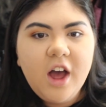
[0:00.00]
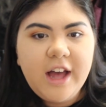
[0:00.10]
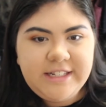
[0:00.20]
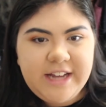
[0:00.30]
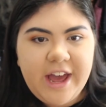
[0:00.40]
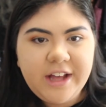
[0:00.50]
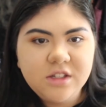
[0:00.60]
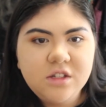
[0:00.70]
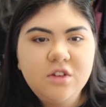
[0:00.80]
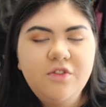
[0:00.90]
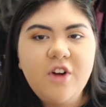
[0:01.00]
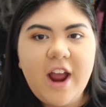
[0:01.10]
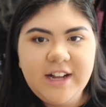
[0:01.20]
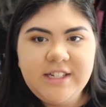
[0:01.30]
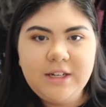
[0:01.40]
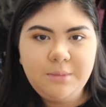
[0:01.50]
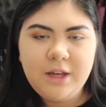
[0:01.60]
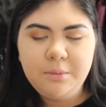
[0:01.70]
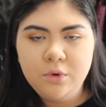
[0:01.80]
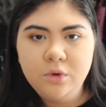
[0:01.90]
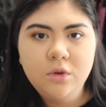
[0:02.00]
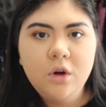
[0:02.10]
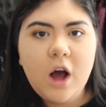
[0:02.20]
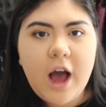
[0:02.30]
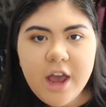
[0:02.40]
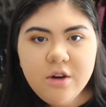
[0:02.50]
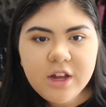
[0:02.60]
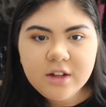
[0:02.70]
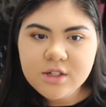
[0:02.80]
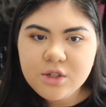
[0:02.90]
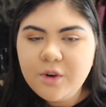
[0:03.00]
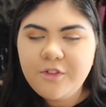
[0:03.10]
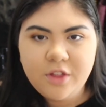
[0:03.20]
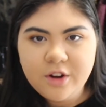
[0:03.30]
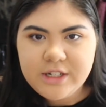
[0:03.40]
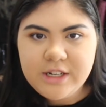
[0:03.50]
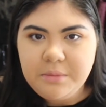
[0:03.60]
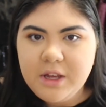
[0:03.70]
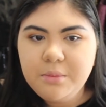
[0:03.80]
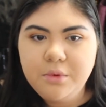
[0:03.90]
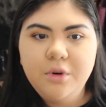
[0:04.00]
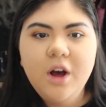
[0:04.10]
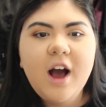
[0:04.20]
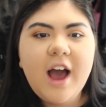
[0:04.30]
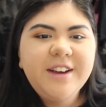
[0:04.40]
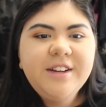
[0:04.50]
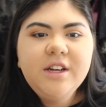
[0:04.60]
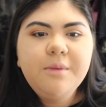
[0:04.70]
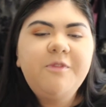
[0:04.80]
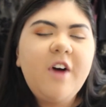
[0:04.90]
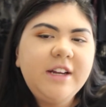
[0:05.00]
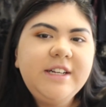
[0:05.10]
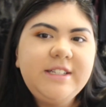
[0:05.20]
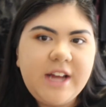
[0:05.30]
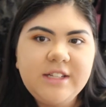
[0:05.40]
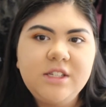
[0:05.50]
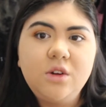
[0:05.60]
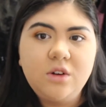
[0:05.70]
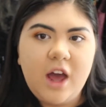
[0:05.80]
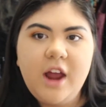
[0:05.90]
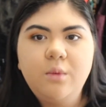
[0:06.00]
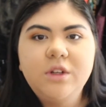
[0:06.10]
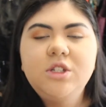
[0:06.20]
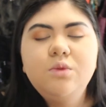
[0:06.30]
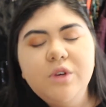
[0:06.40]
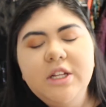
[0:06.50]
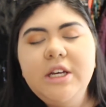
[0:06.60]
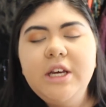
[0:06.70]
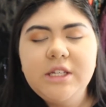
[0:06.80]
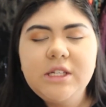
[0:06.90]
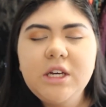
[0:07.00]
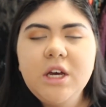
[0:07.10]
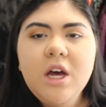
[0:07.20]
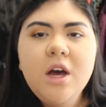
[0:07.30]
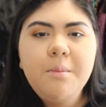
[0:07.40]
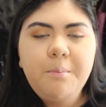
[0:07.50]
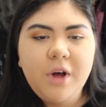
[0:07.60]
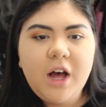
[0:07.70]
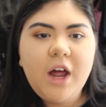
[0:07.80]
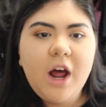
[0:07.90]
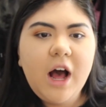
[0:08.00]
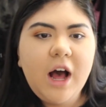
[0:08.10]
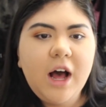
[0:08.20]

a dance for 18 people. I only had to do it for 13 people. I ended up finding dances online, which is really easy, but